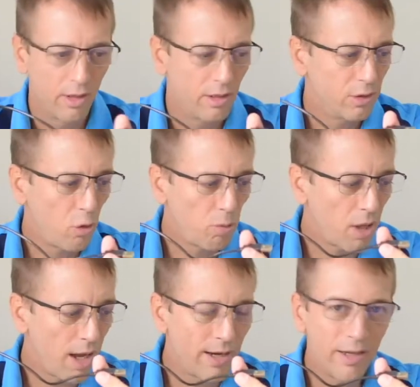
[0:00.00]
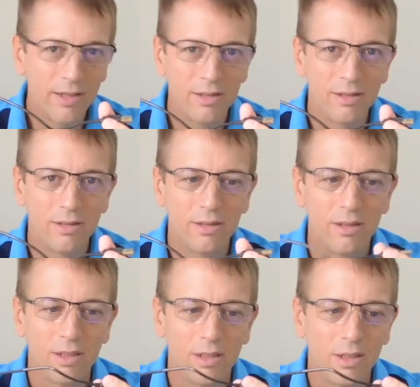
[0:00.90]
No plug.
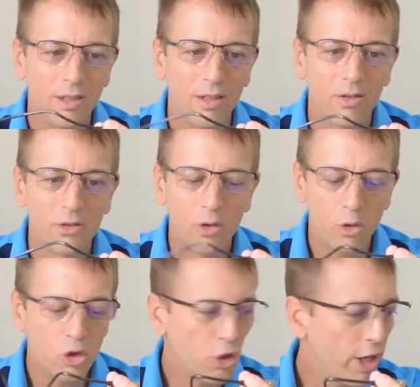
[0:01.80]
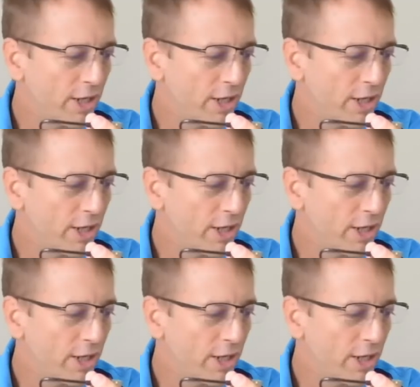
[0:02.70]
So should I